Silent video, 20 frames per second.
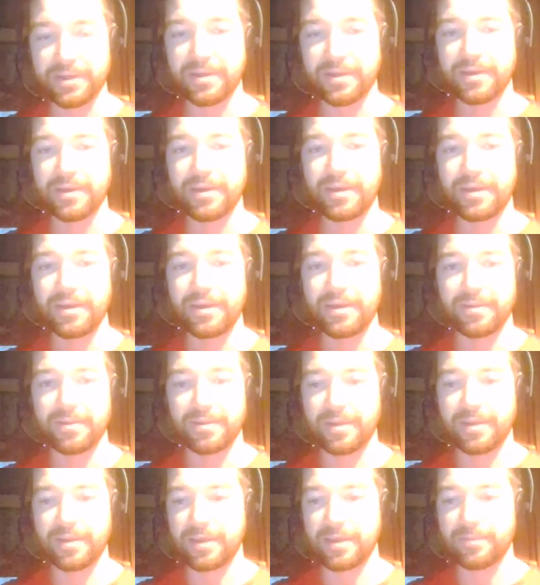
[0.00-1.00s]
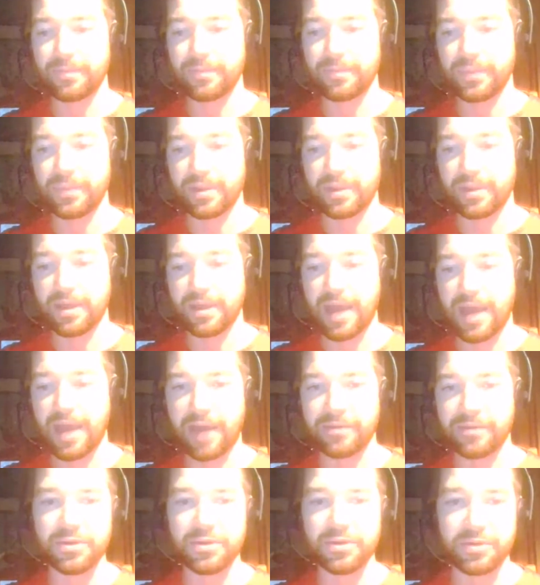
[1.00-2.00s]
the avenue
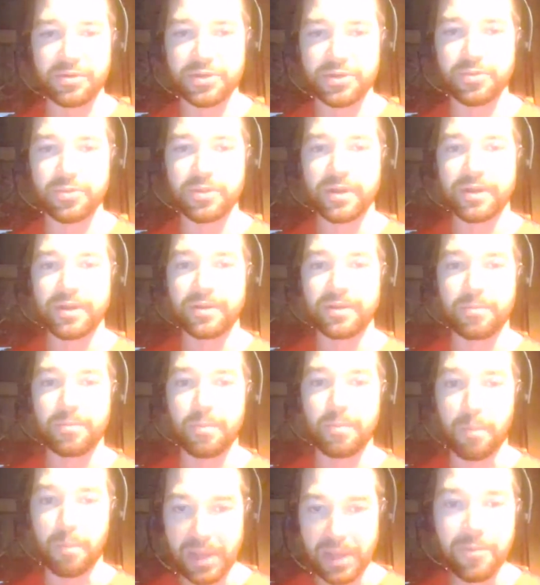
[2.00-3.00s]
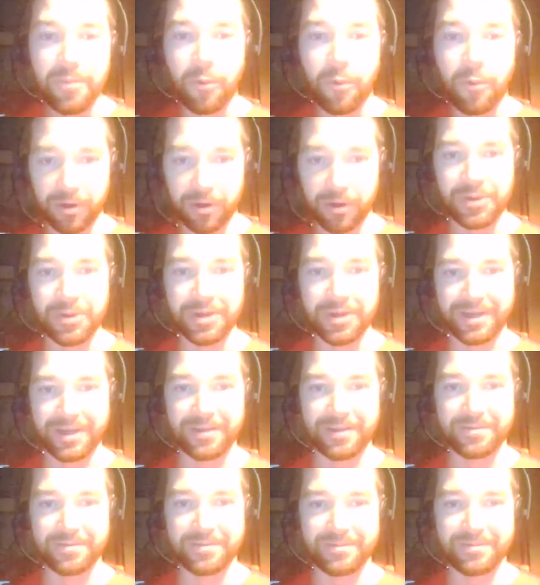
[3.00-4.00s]
to be more communicative, right?
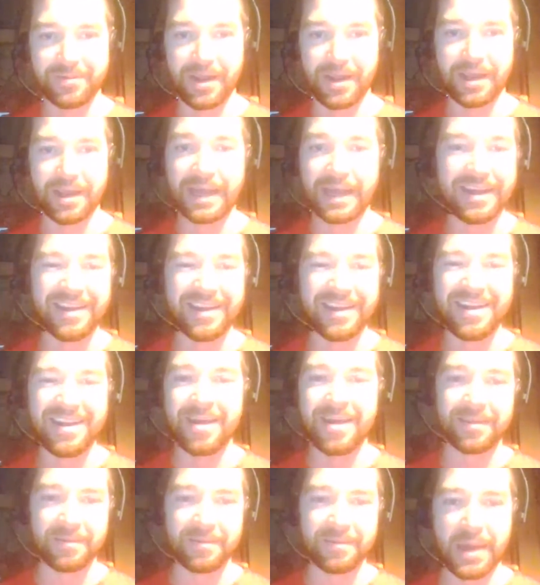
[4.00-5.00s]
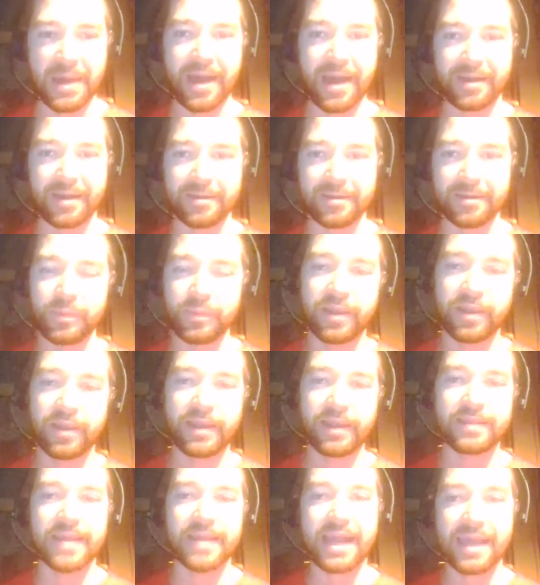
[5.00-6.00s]
And I get nothing back. Like, that
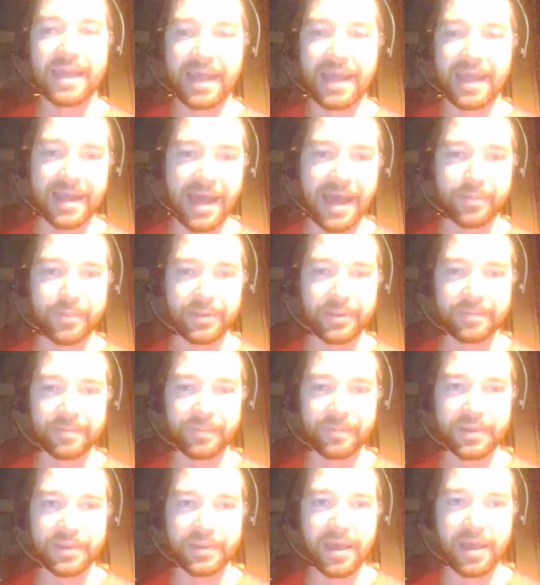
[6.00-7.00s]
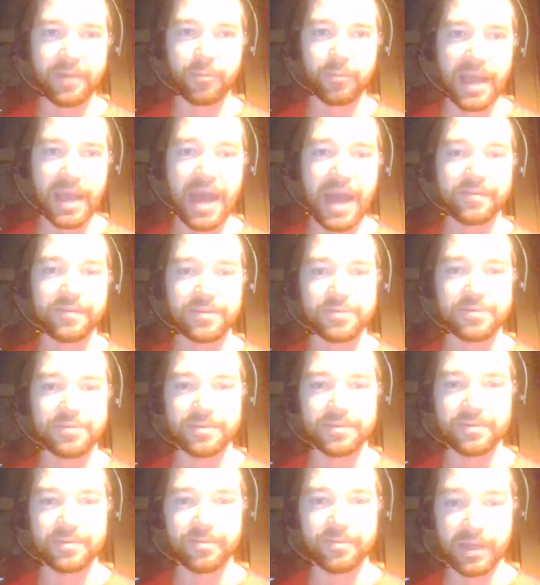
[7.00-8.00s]
can't happen. We have to,
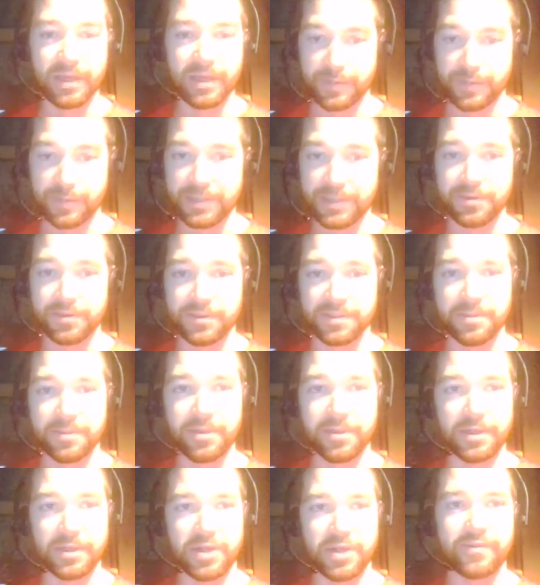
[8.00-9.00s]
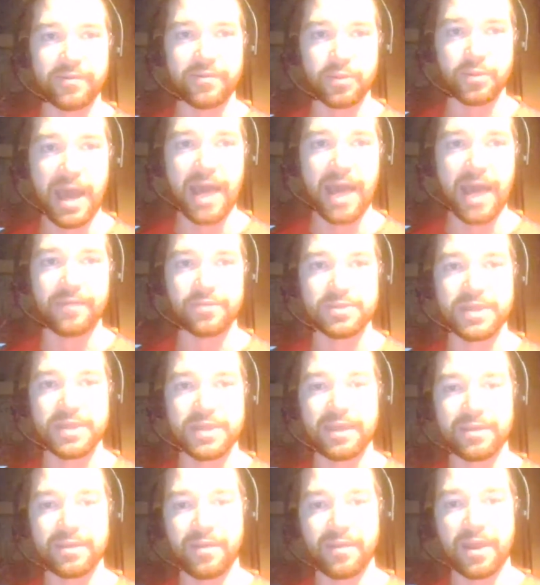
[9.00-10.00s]
especially with somebody like Travis, we have to take
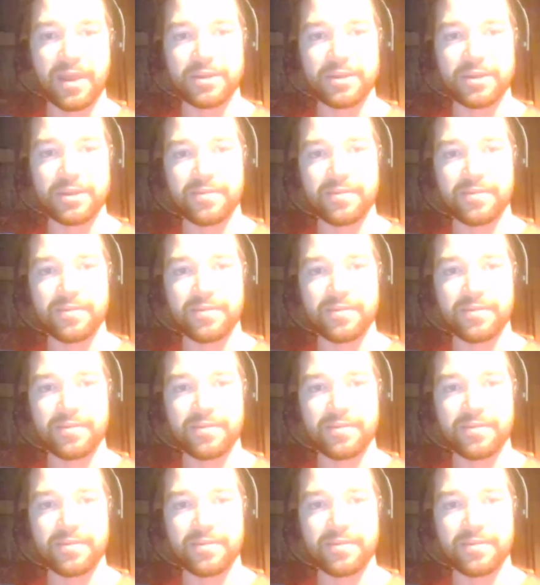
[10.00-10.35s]
advantage of that.